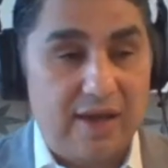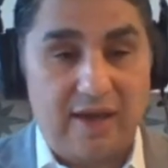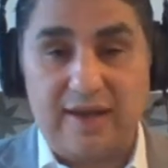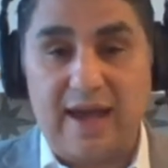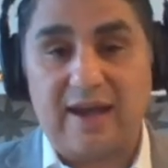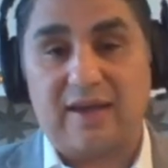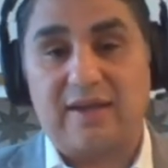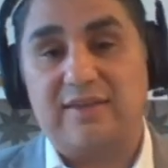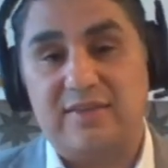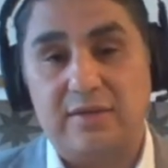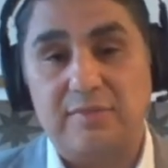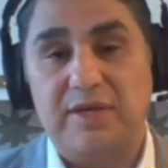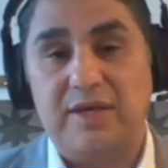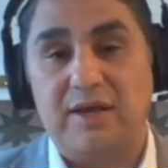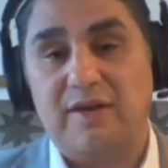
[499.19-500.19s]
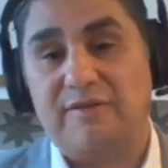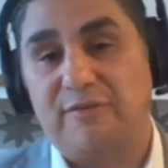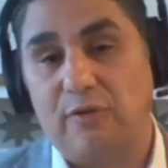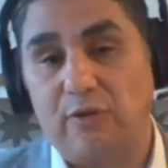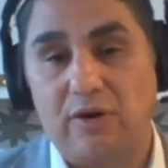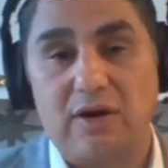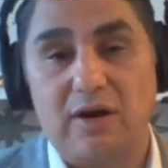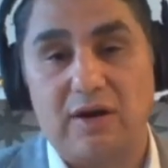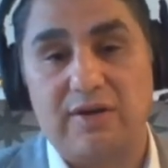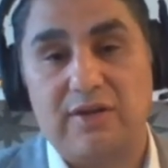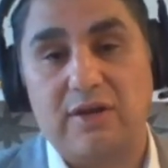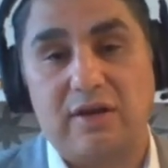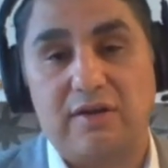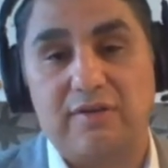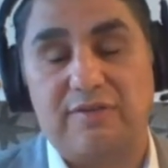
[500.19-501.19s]
and academia for our
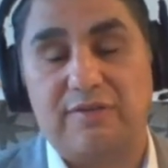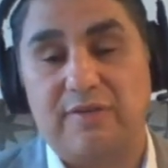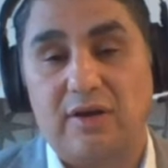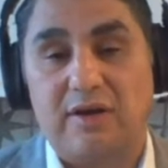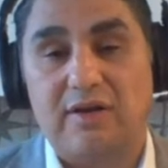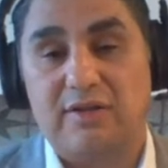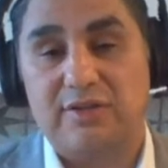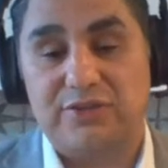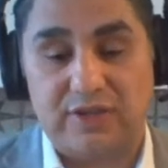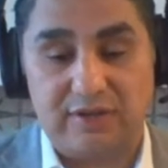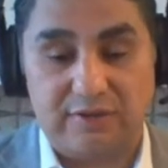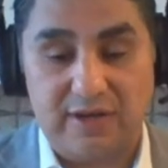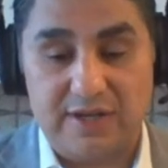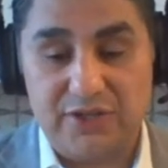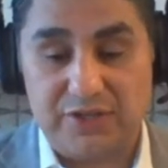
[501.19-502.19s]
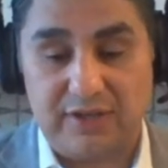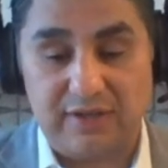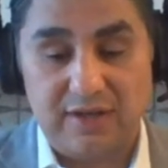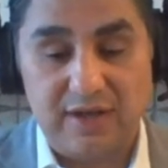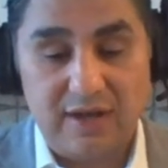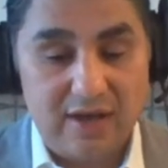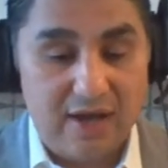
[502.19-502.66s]
younger uh, generation.